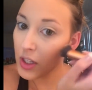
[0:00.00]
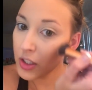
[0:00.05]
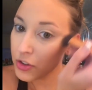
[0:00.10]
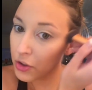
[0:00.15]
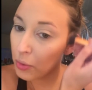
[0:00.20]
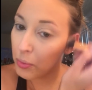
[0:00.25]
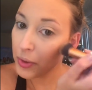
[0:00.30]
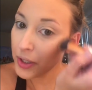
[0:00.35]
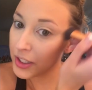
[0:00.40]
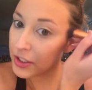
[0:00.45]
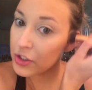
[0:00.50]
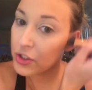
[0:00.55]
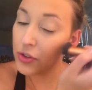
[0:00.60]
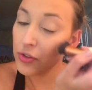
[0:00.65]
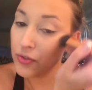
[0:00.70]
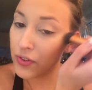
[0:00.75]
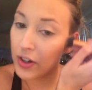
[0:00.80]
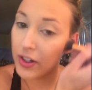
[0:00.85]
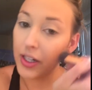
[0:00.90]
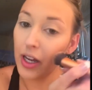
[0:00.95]
Don't bring it too
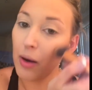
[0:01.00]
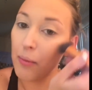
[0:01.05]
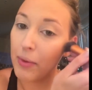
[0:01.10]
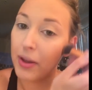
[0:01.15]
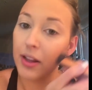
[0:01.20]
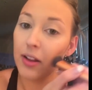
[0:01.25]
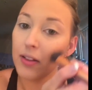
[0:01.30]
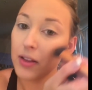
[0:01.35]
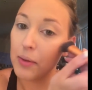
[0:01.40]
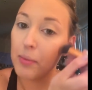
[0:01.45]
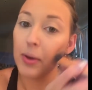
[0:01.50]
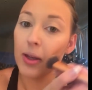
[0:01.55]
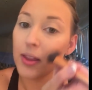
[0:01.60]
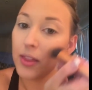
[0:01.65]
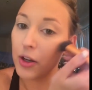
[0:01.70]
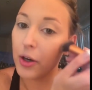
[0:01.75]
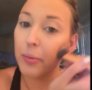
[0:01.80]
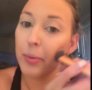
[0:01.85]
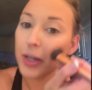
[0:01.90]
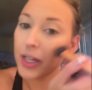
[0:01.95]
far down by the lip
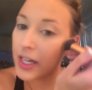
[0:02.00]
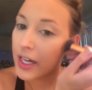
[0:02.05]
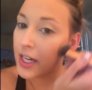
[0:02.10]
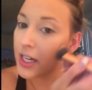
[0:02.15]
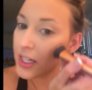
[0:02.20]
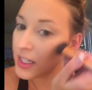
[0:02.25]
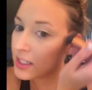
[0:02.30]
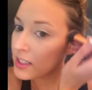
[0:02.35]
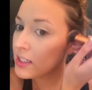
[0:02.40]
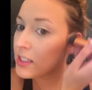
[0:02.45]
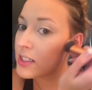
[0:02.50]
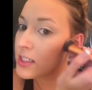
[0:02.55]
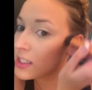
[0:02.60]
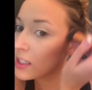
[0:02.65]
either, because